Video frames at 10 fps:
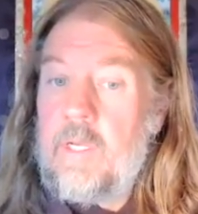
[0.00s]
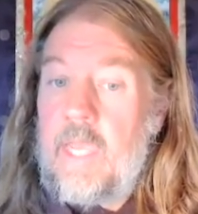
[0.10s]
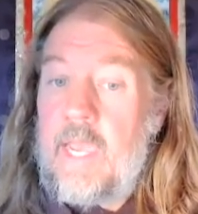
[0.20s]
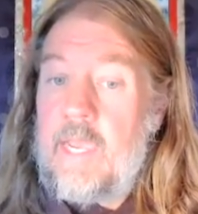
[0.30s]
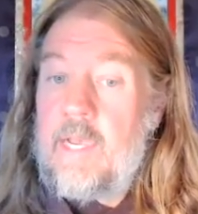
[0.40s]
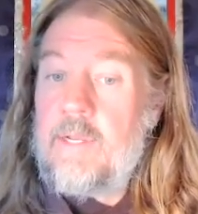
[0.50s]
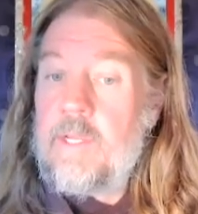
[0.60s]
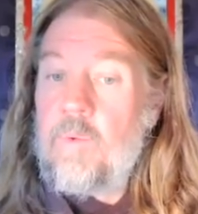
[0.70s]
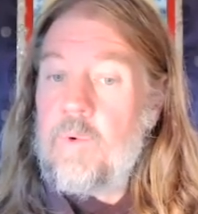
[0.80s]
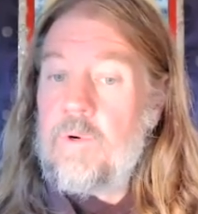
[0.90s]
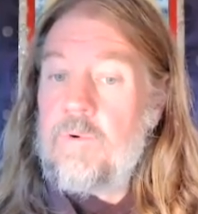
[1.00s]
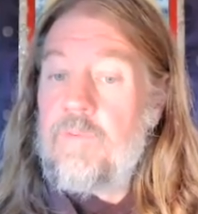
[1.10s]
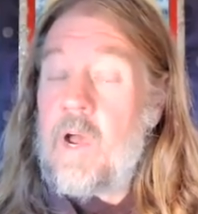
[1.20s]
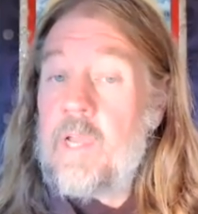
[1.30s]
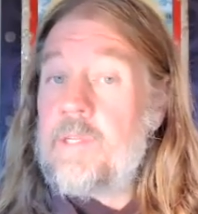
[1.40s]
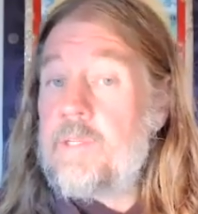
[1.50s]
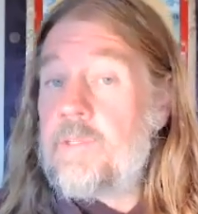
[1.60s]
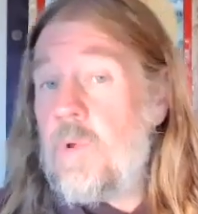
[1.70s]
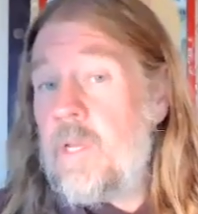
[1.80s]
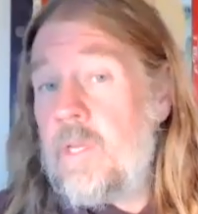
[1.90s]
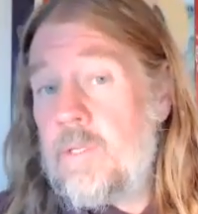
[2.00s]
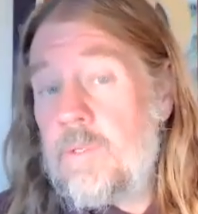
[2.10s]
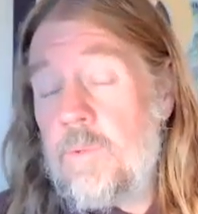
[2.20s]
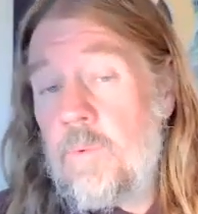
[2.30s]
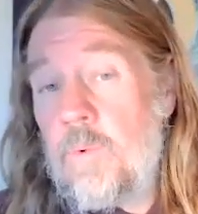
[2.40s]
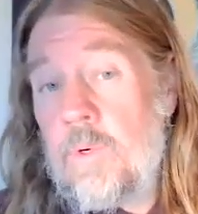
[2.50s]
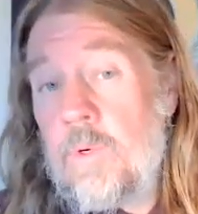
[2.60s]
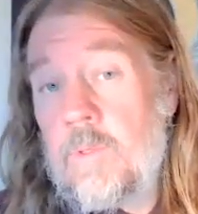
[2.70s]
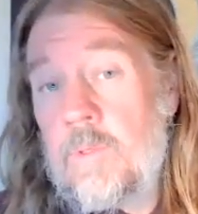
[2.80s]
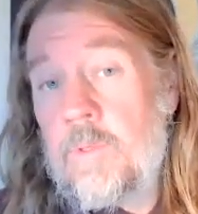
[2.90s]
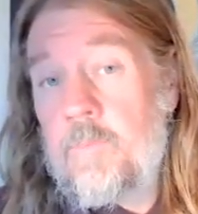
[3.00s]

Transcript: can and will find its way into the world.